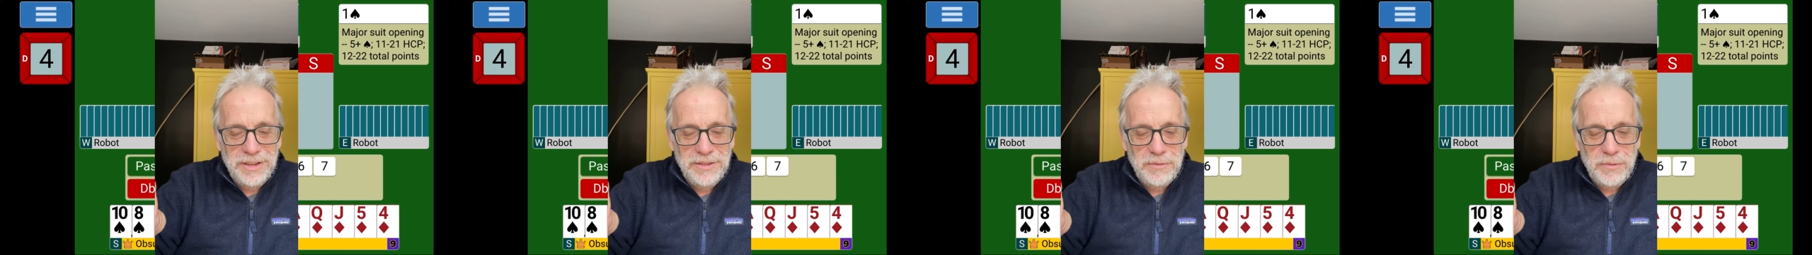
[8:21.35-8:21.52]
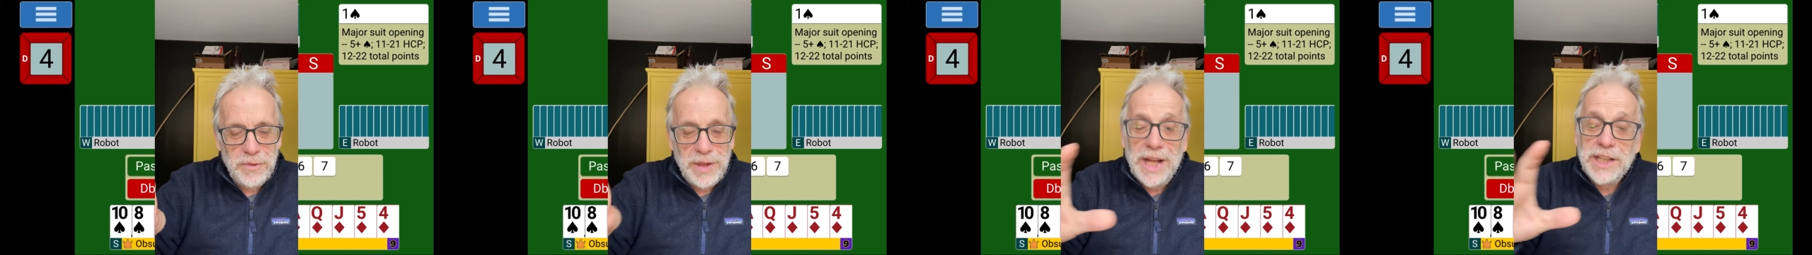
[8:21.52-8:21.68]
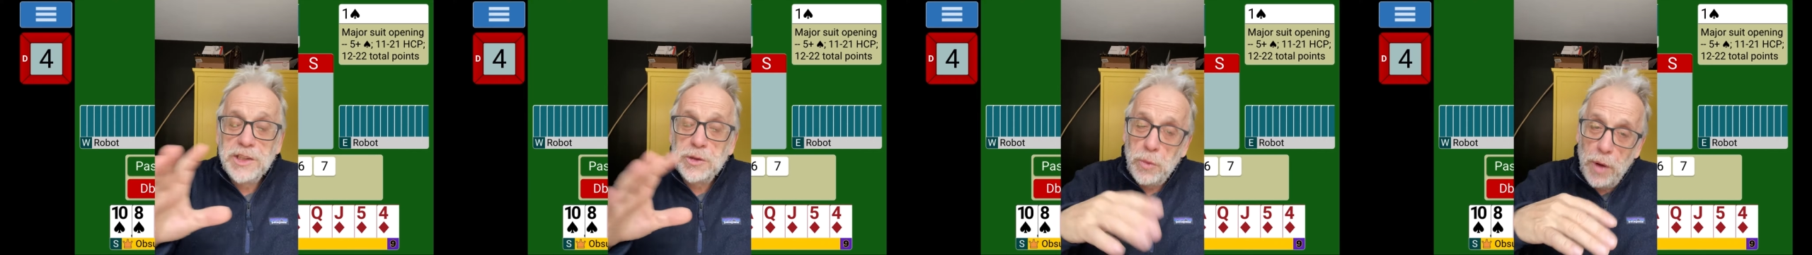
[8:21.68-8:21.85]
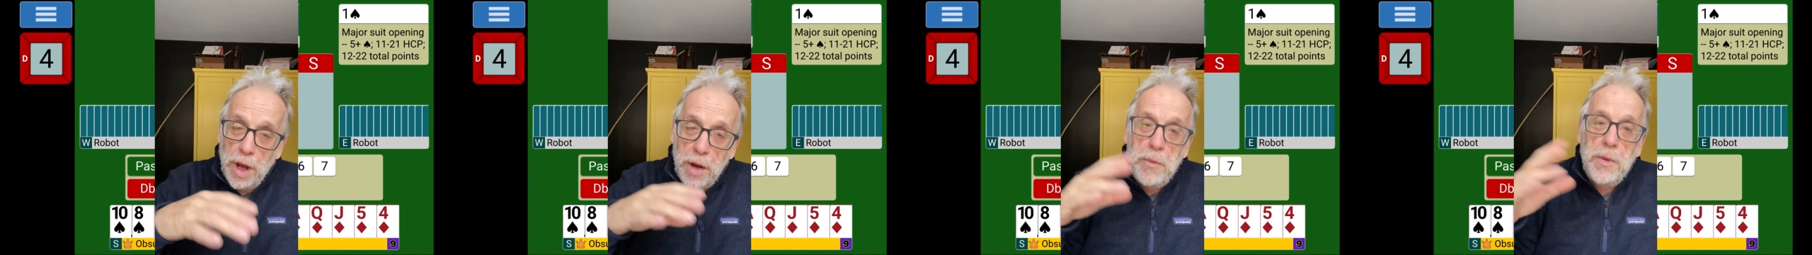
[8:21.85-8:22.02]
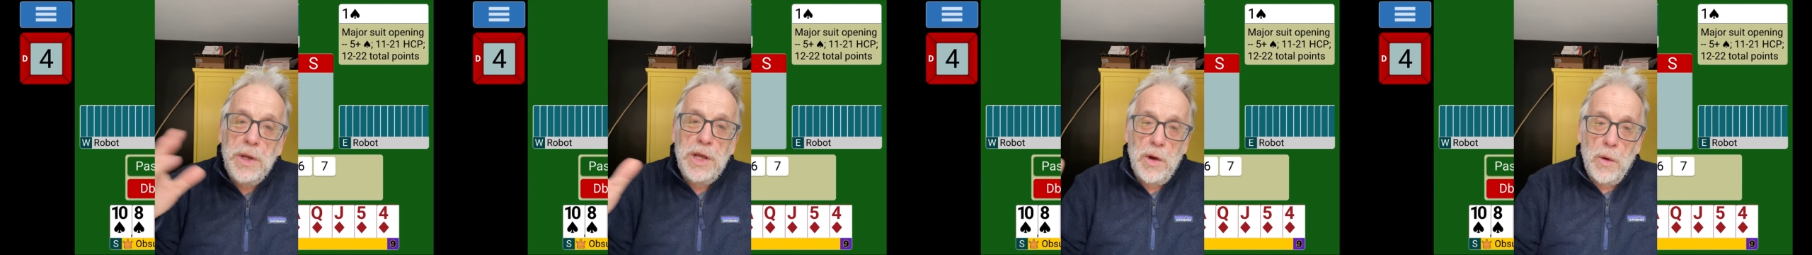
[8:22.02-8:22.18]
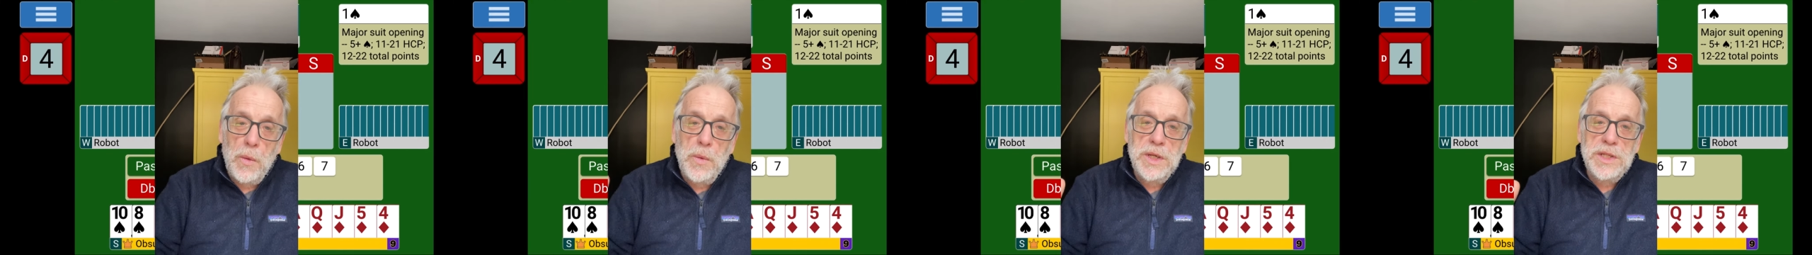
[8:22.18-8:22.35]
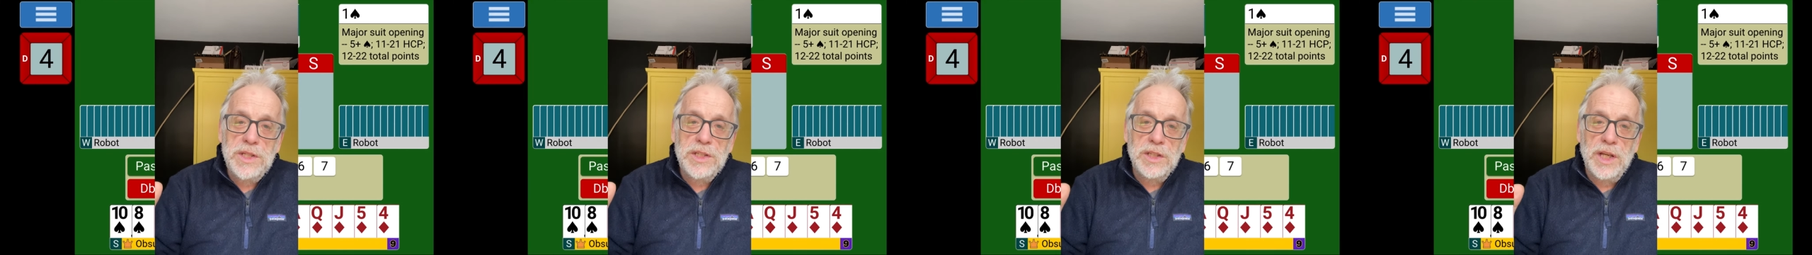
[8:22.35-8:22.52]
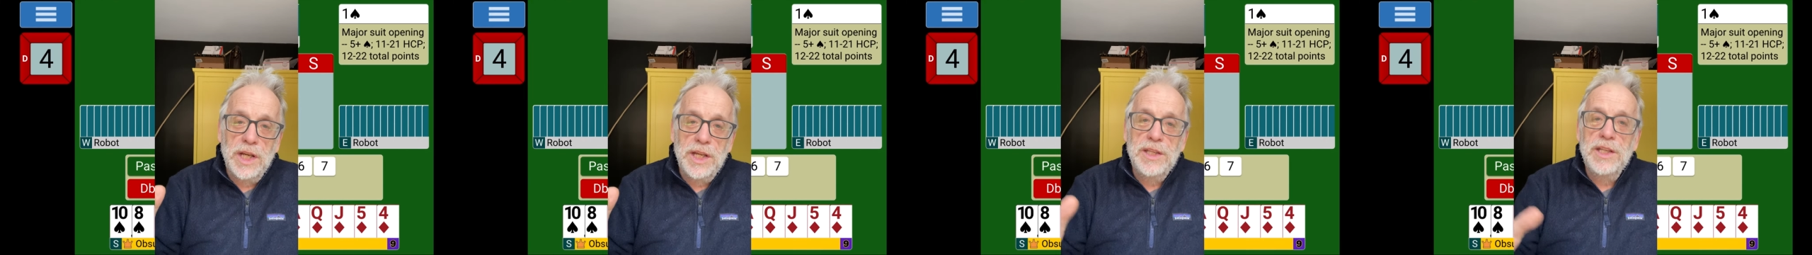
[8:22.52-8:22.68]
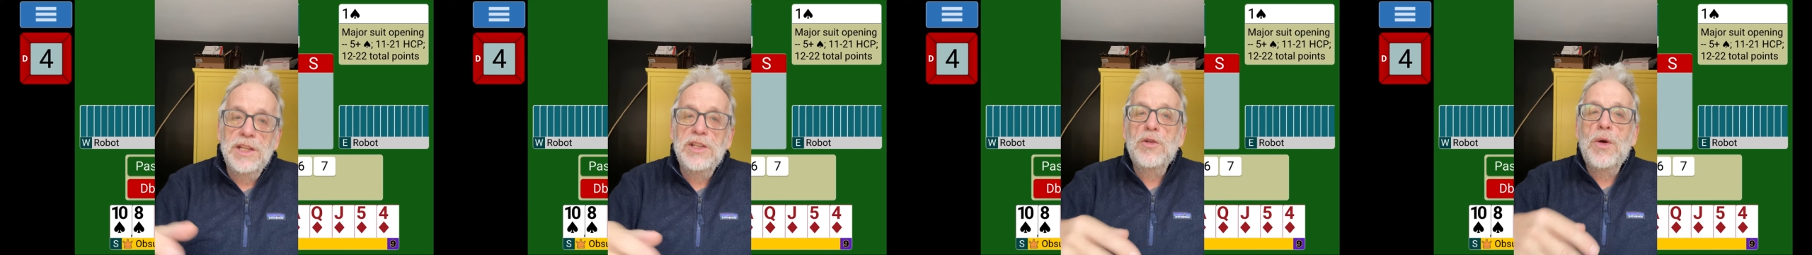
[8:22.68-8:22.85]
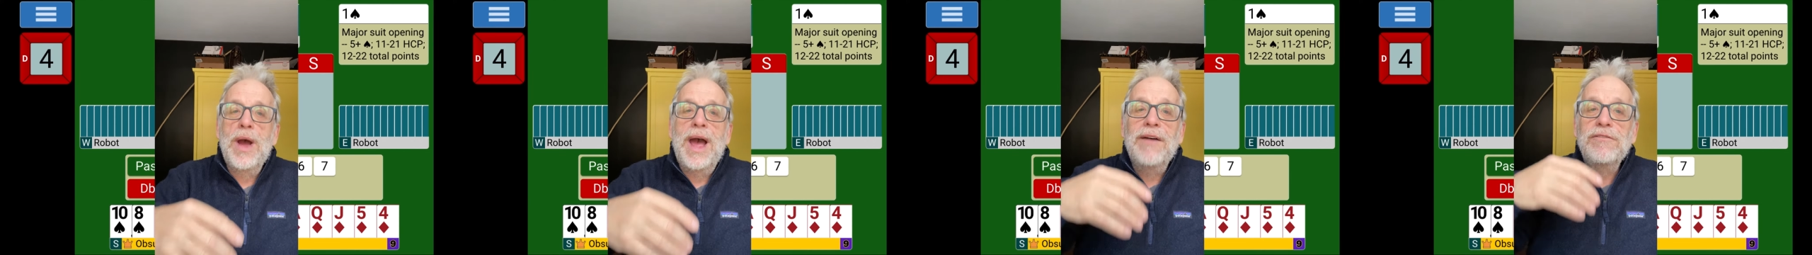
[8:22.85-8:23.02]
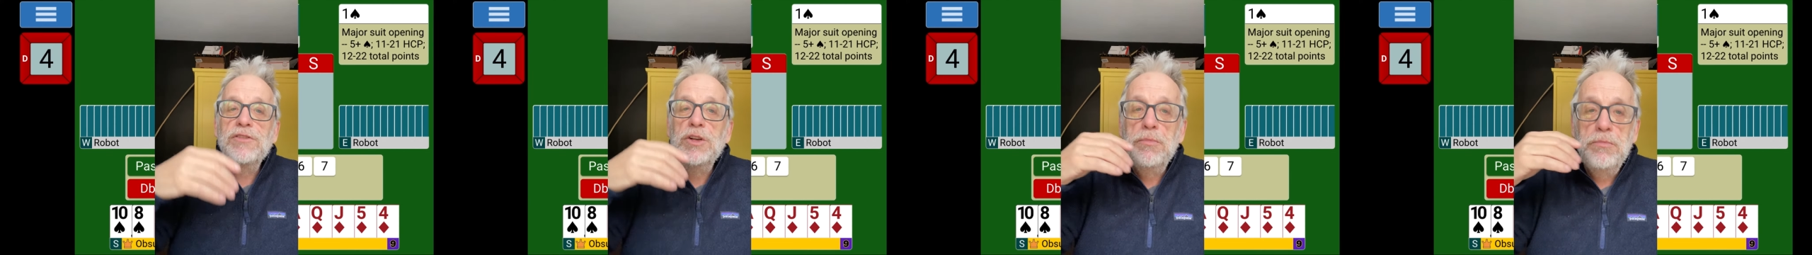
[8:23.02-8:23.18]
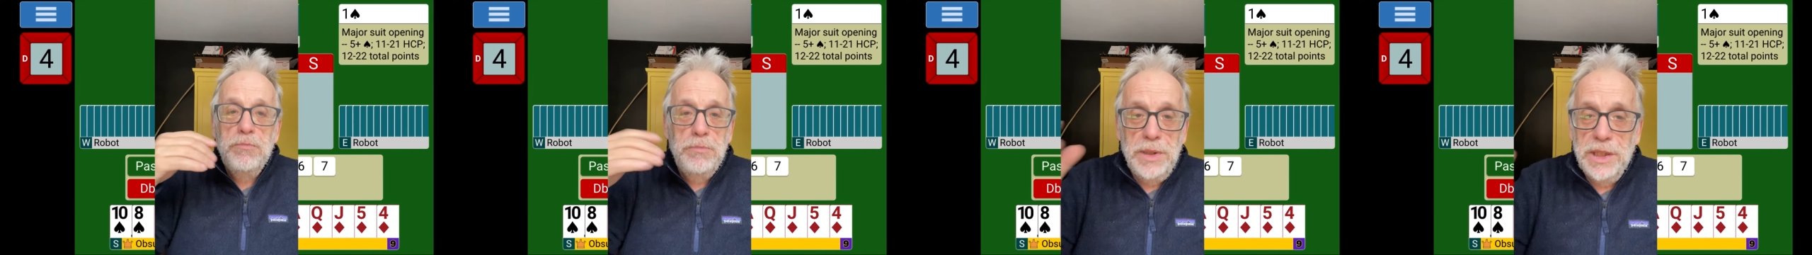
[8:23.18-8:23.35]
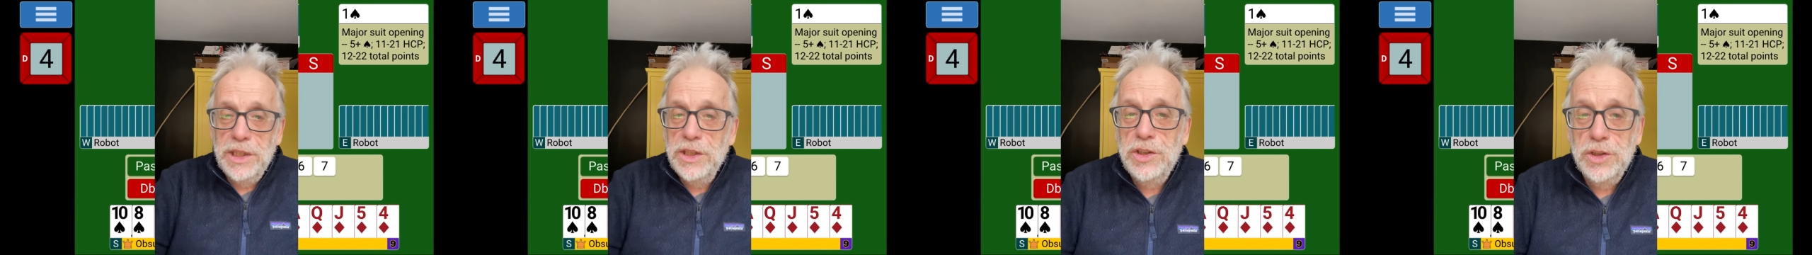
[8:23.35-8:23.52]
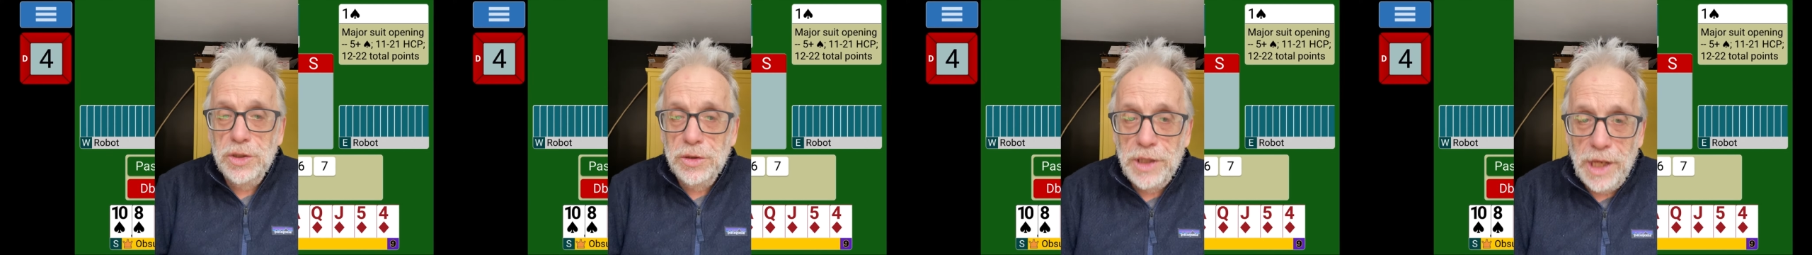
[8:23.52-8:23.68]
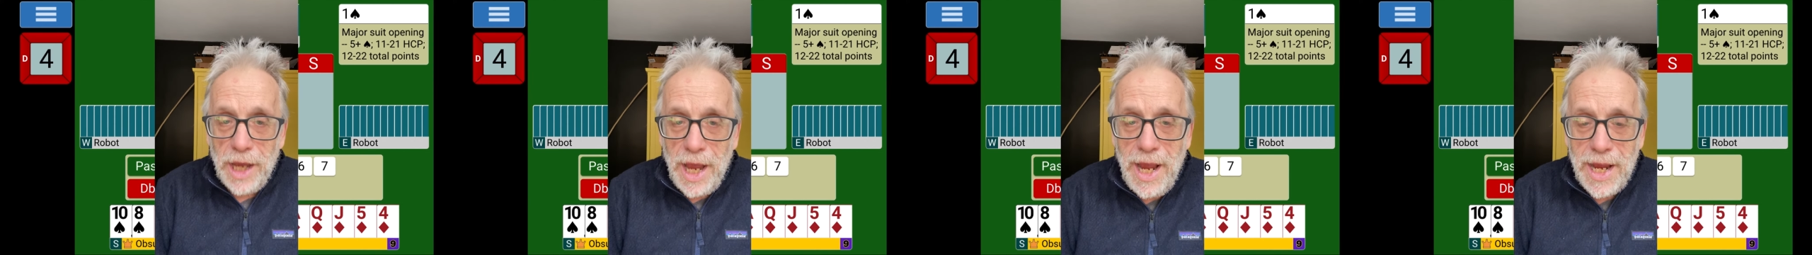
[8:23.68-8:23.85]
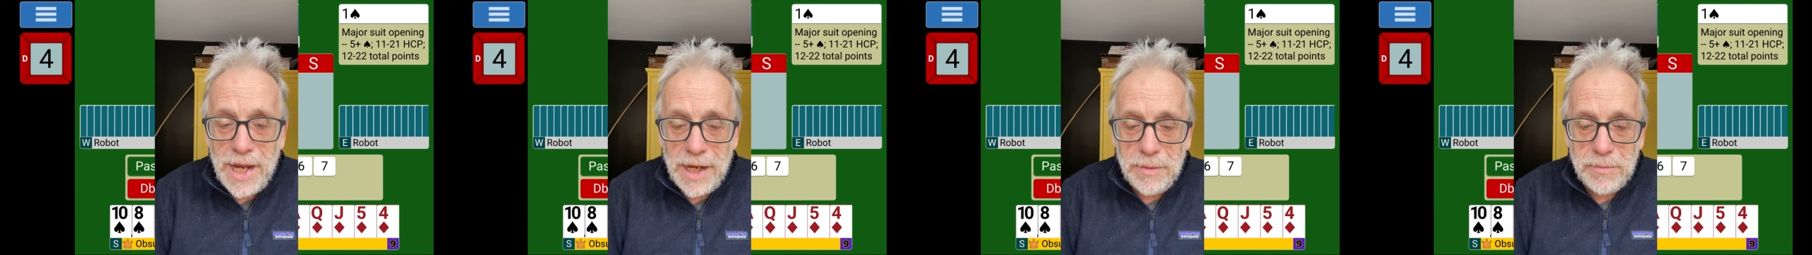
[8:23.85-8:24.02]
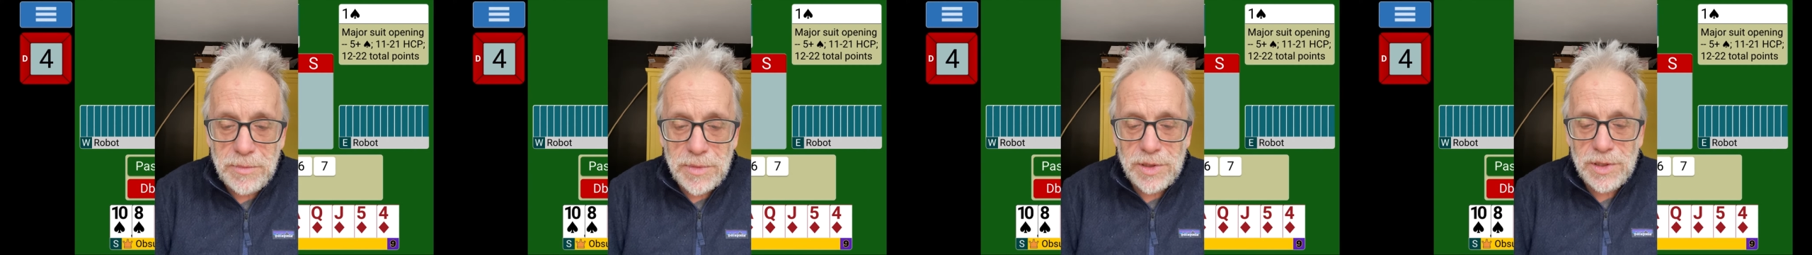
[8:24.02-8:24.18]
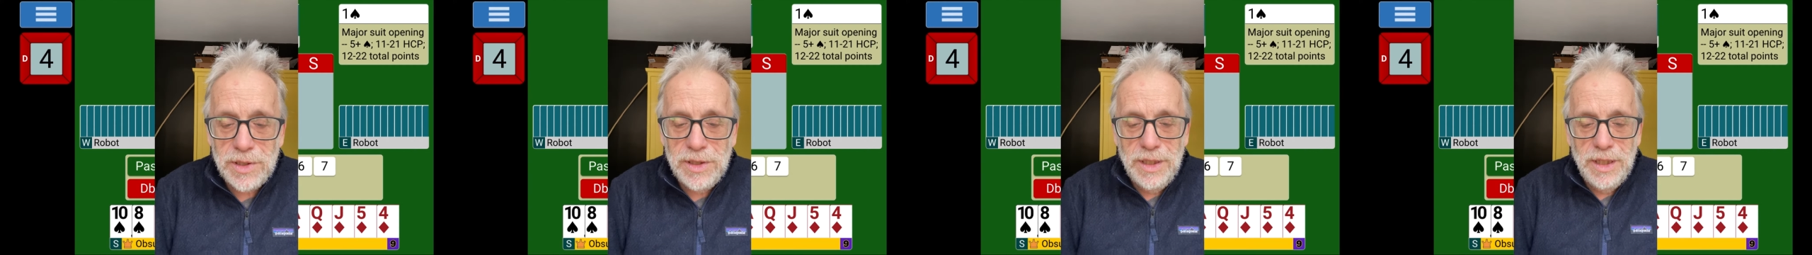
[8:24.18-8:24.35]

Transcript: That's why we always say that you have to bid your games